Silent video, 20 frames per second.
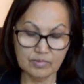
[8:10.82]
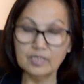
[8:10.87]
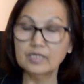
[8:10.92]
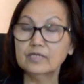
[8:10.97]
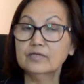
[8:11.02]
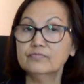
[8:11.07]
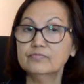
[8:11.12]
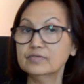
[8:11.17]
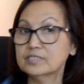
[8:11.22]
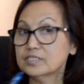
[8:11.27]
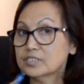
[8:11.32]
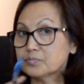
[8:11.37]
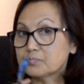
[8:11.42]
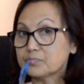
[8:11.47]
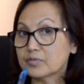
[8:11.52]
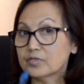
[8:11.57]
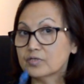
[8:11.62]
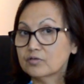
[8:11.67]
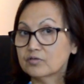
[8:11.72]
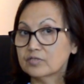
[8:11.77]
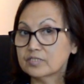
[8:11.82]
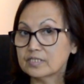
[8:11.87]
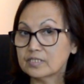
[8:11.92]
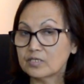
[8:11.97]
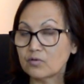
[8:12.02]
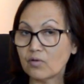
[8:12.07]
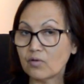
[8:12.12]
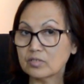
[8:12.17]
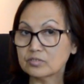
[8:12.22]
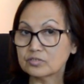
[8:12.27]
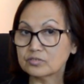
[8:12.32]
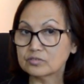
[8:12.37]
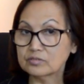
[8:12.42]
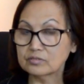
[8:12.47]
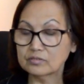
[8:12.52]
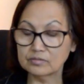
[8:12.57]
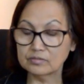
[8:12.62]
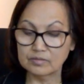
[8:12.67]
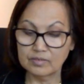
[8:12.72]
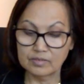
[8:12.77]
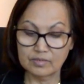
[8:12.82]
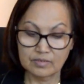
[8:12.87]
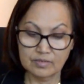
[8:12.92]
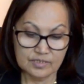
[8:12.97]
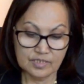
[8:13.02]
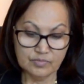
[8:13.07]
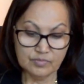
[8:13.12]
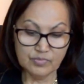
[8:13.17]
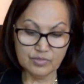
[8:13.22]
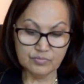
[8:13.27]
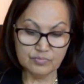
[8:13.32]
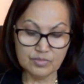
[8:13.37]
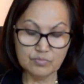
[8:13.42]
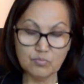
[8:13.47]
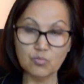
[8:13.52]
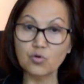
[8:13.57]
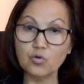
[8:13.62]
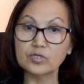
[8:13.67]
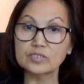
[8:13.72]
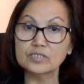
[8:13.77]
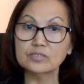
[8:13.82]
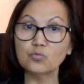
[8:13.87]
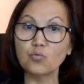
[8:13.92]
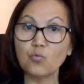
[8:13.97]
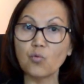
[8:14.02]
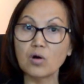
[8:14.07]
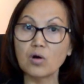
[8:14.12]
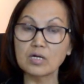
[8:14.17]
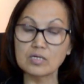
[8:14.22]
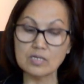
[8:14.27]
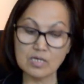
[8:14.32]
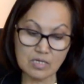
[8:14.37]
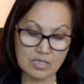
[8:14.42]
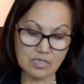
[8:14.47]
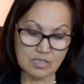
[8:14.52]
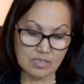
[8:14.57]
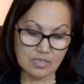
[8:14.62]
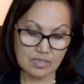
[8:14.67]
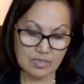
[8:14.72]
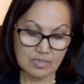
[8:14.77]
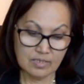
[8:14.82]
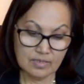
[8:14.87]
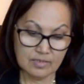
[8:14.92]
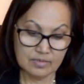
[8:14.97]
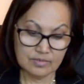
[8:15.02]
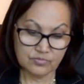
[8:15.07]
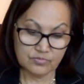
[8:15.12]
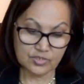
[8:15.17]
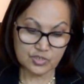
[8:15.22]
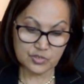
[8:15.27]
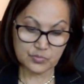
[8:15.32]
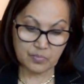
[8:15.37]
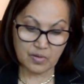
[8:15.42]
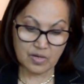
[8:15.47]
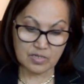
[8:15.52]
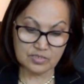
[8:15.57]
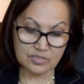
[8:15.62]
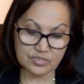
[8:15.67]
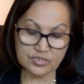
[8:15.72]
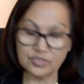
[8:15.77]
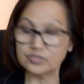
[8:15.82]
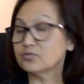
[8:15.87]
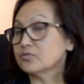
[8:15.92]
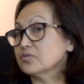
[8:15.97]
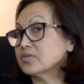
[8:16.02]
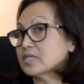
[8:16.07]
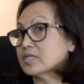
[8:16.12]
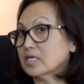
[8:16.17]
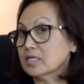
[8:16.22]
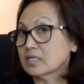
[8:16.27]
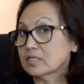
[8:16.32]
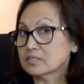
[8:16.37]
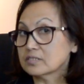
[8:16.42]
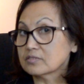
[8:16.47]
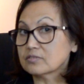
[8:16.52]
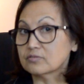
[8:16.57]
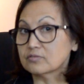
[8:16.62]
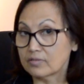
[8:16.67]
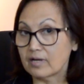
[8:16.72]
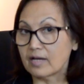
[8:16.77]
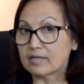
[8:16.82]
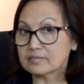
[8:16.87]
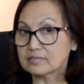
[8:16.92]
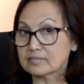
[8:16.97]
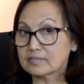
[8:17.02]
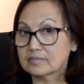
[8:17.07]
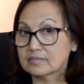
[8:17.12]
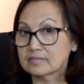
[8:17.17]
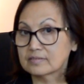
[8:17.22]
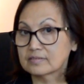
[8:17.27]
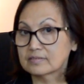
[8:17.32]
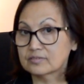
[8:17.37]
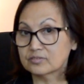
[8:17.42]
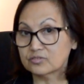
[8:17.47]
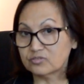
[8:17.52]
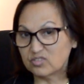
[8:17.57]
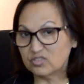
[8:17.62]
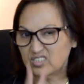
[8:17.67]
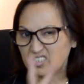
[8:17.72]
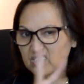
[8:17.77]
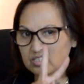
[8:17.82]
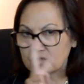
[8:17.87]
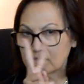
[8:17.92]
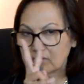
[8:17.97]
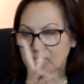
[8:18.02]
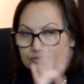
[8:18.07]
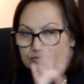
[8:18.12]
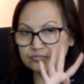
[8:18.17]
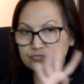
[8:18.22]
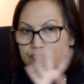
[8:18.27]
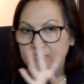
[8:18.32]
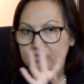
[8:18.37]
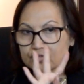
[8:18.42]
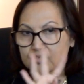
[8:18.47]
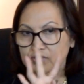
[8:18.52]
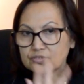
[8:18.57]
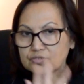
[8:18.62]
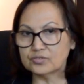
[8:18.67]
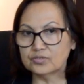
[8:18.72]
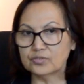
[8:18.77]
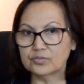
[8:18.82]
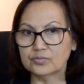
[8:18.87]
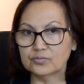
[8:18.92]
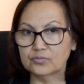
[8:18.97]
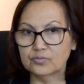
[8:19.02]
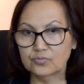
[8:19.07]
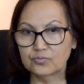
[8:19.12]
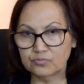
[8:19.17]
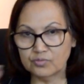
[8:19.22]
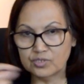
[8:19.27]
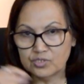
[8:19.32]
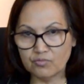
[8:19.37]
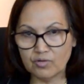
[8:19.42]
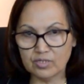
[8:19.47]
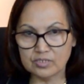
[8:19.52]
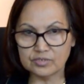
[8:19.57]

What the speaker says: If it's priority question, there may be more than one response that you think is correct, so it confuses you when you